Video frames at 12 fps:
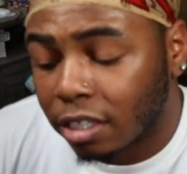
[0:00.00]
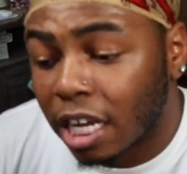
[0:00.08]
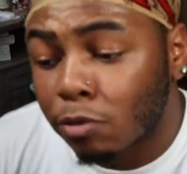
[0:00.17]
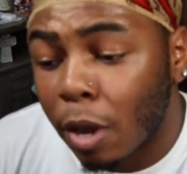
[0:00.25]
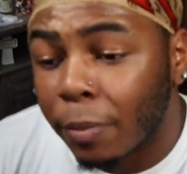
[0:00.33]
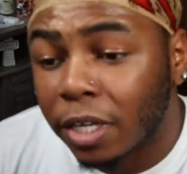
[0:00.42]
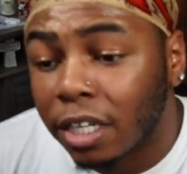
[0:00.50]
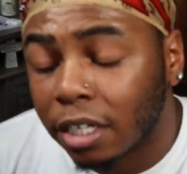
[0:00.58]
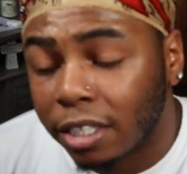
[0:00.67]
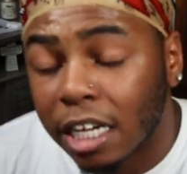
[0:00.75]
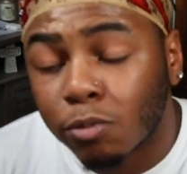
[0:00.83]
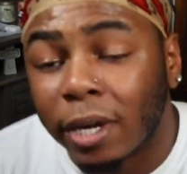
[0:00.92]
That's why
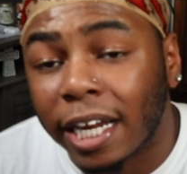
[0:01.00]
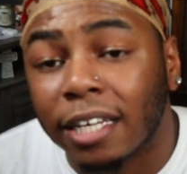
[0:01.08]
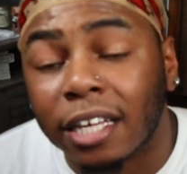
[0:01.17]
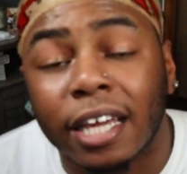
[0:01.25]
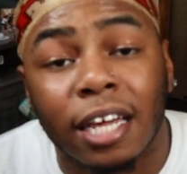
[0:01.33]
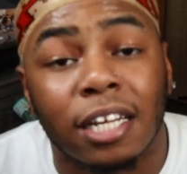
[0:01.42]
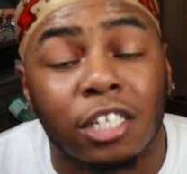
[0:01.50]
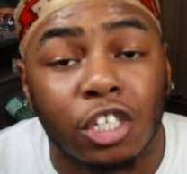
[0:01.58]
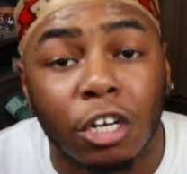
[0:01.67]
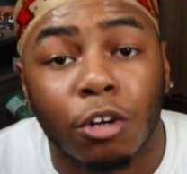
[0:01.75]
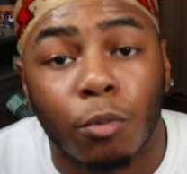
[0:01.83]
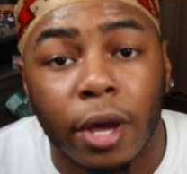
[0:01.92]
they look at us a
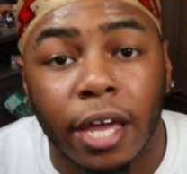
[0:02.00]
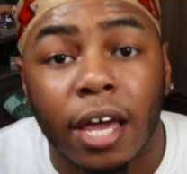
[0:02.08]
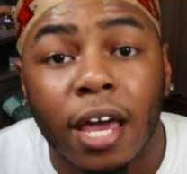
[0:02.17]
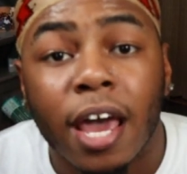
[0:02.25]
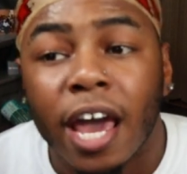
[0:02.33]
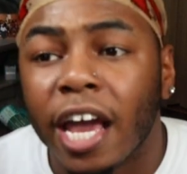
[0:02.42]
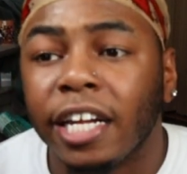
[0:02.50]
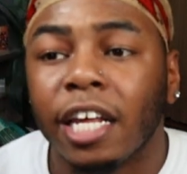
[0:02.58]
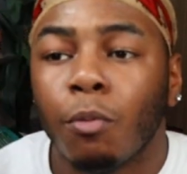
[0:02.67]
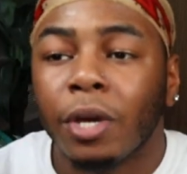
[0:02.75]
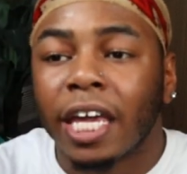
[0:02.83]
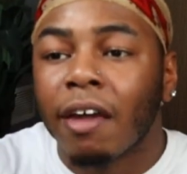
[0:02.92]
certain way. And
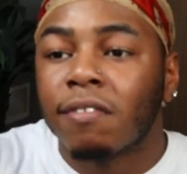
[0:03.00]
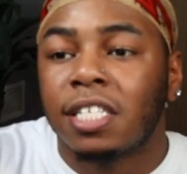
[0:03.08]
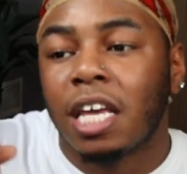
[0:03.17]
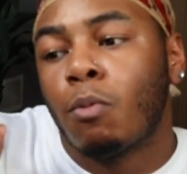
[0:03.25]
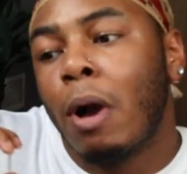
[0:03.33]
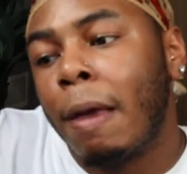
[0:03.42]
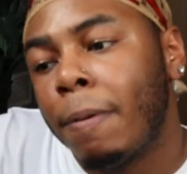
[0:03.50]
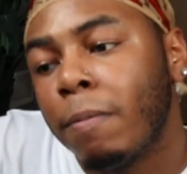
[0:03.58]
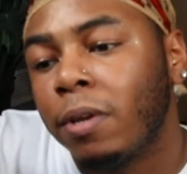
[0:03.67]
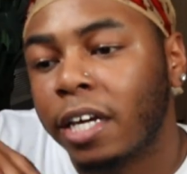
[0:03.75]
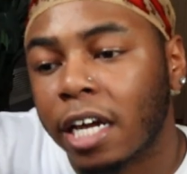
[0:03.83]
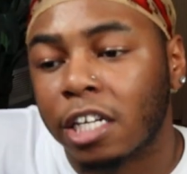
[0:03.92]
then we can't even say white
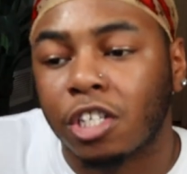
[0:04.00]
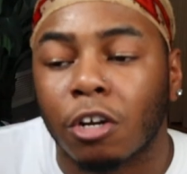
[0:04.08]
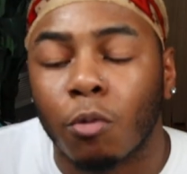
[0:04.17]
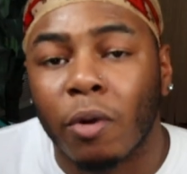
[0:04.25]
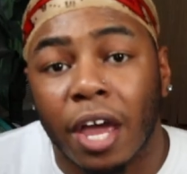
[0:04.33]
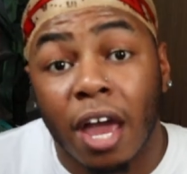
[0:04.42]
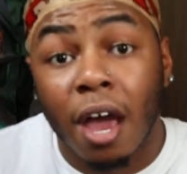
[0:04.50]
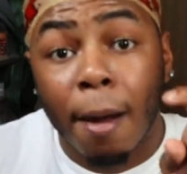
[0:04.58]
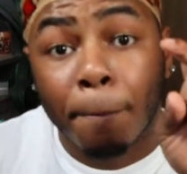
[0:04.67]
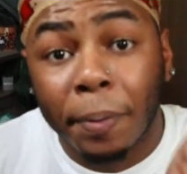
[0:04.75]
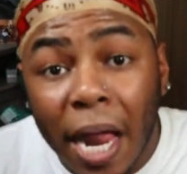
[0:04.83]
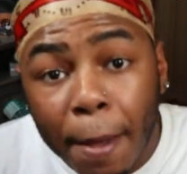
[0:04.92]
people look at us a certain way.
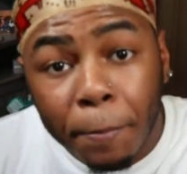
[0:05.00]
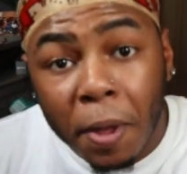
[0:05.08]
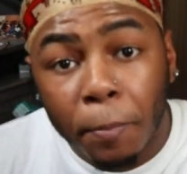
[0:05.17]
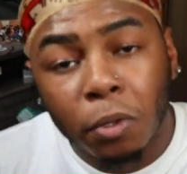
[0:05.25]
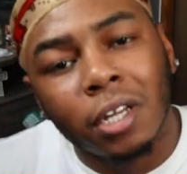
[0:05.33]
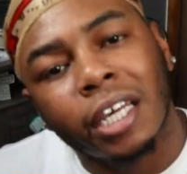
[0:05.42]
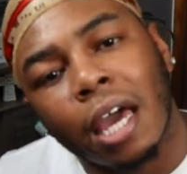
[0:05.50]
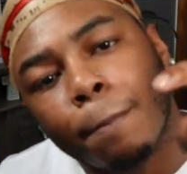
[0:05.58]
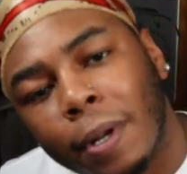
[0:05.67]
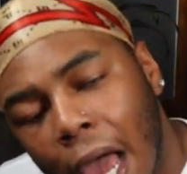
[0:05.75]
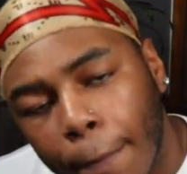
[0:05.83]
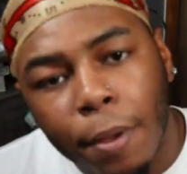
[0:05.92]
Black people look
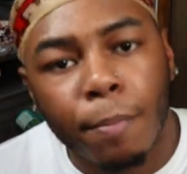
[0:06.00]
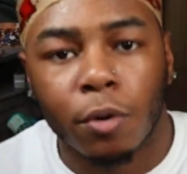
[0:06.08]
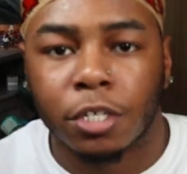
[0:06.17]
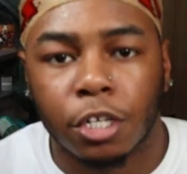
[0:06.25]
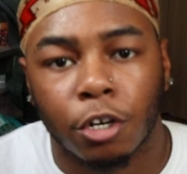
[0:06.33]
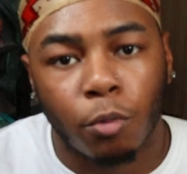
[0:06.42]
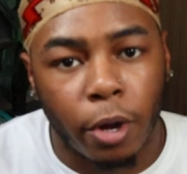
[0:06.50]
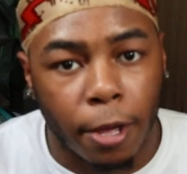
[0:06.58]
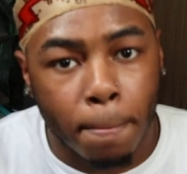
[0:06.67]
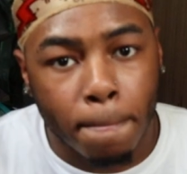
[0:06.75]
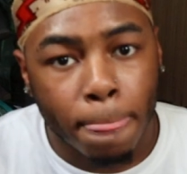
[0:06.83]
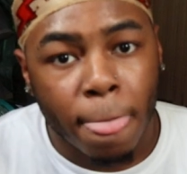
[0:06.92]
at black people a certain
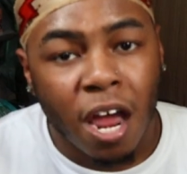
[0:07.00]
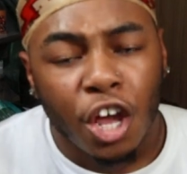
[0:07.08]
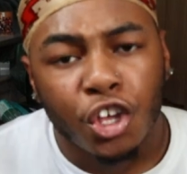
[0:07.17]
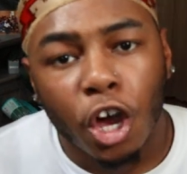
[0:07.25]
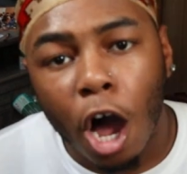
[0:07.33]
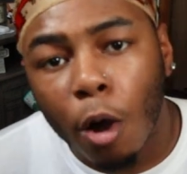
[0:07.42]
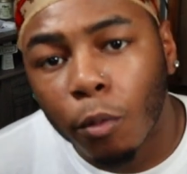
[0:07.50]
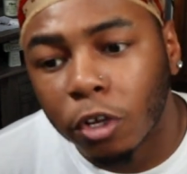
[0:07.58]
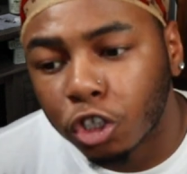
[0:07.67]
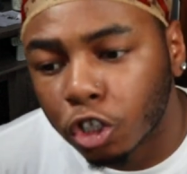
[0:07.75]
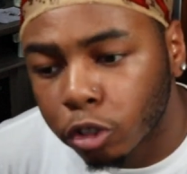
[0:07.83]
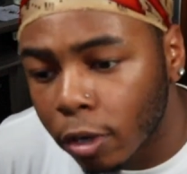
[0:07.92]
way. Y'all
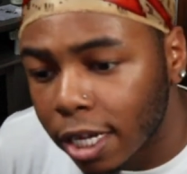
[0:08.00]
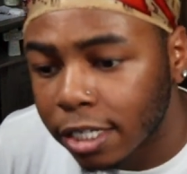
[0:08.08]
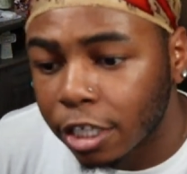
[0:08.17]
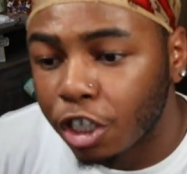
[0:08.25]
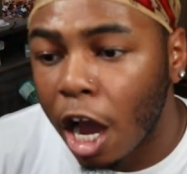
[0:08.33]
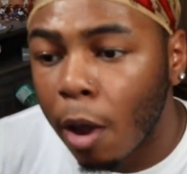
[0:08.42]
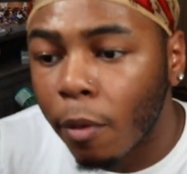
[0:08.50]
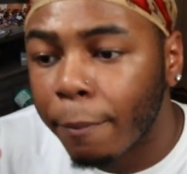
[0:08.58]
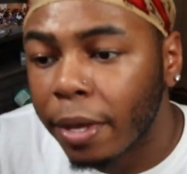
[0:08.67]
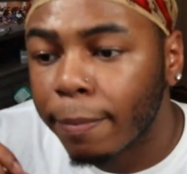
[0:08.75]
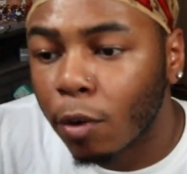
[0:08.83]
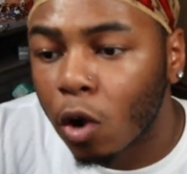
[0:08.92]
will trust. Y'all will
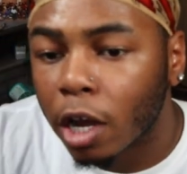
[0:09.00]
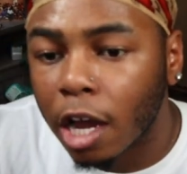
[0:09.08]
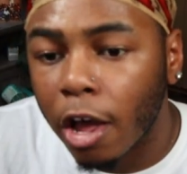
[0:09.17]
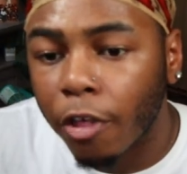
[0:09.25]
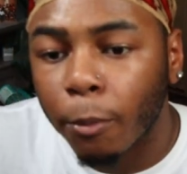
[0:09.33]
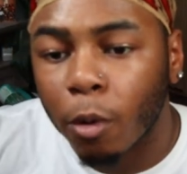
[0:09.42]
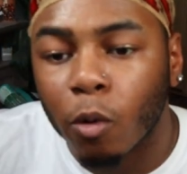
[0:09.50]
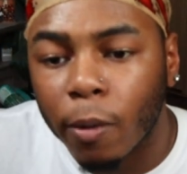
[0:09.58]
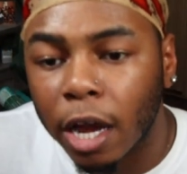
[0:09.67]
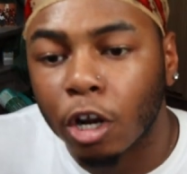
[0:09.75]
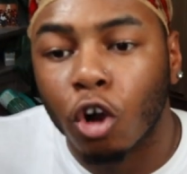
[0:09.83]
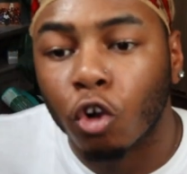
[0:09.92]
be more comfortable
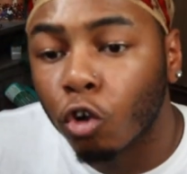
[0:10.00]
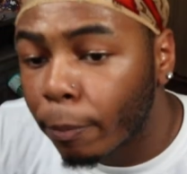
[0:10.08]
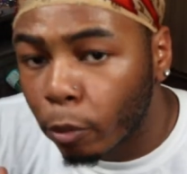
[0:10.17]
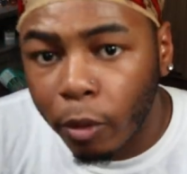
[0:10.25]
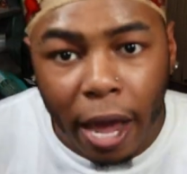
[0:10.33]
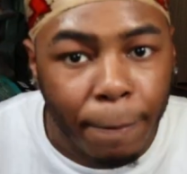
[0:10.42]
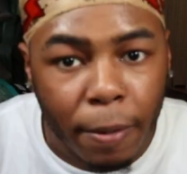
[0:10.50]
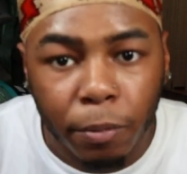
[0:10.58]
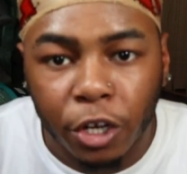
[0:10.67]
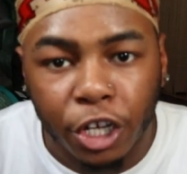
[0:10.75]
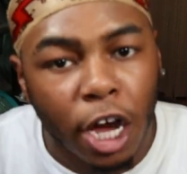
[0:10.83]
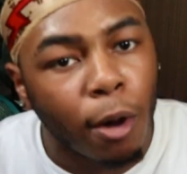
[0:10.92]
around a group of white
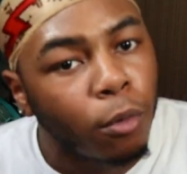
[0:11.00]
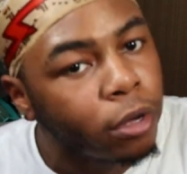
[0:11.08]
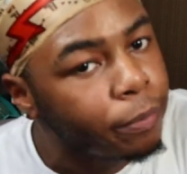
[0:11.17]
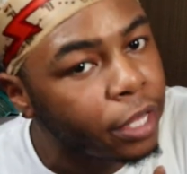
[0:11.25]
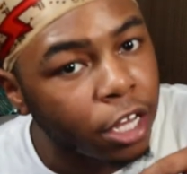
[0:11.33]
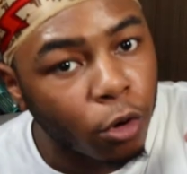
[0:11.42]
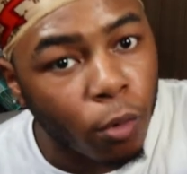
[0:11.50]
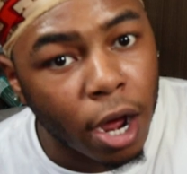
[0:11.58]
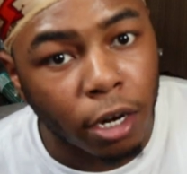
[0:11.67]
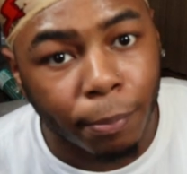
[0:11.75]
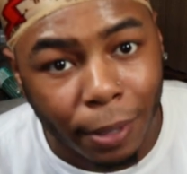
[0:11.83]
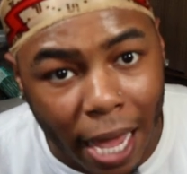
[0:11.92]
people than y'all will be
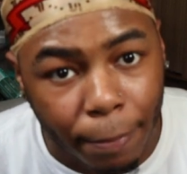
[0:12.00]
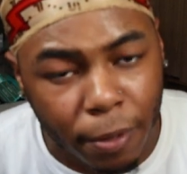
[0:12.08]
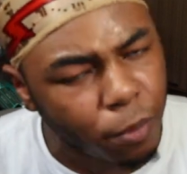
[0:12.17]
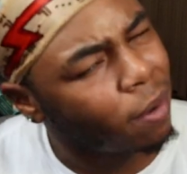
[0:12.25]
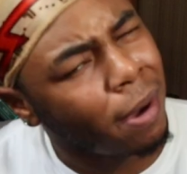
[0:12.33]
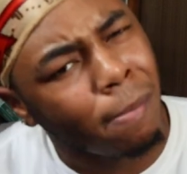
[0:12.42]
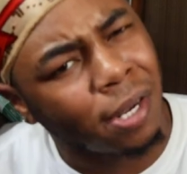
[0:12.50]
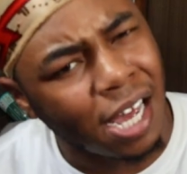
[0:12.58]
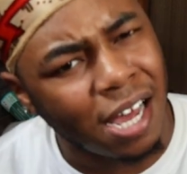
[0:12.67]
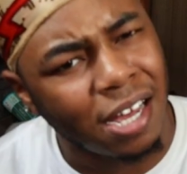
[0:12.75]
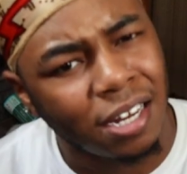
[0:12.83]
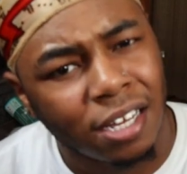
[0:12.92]
around the black people. Am I
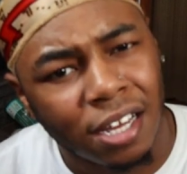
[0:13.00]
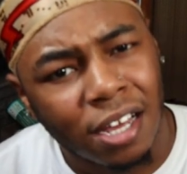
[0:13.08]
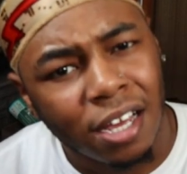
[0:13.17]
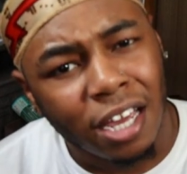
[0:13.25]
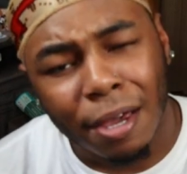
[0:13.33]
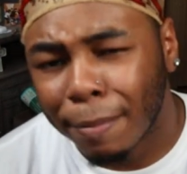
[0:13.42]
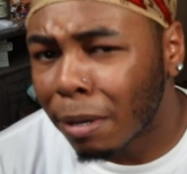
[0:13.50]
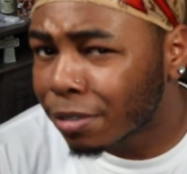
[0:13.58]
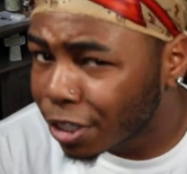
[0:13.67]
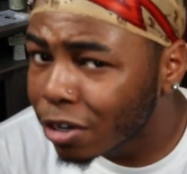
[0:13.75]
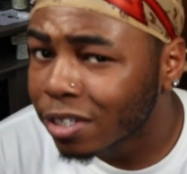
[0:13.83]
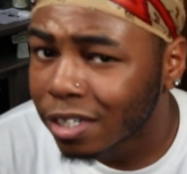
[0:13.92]
lying? Am I
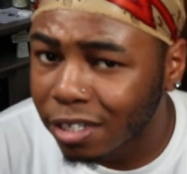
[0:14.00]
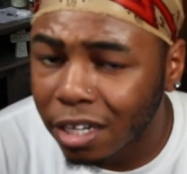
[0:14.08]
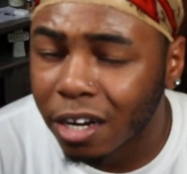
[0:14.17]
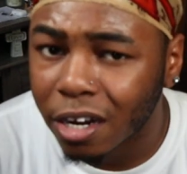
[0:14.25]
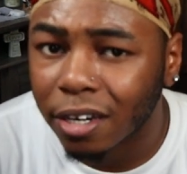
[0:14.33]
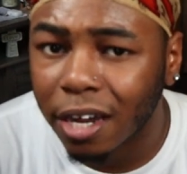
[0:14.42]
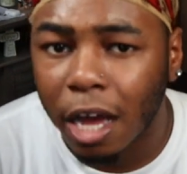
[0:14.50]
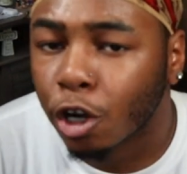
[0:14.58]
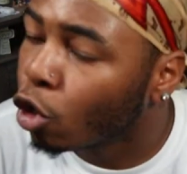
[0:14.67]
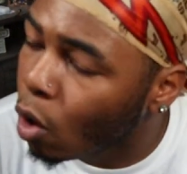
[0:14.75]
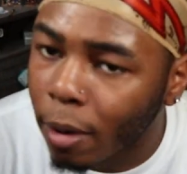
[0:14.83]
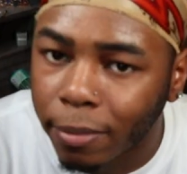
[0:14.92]
seriously sitting here
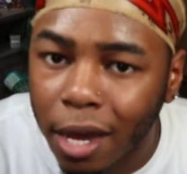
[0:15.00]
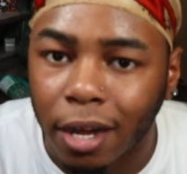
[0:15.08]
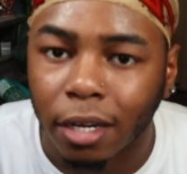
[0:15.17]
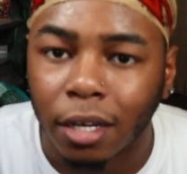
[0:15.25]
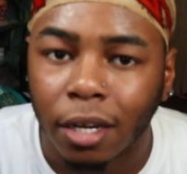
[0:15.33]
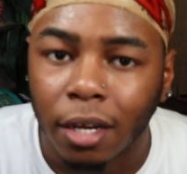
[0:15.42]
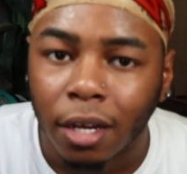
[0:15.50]
lying? No, I'm not.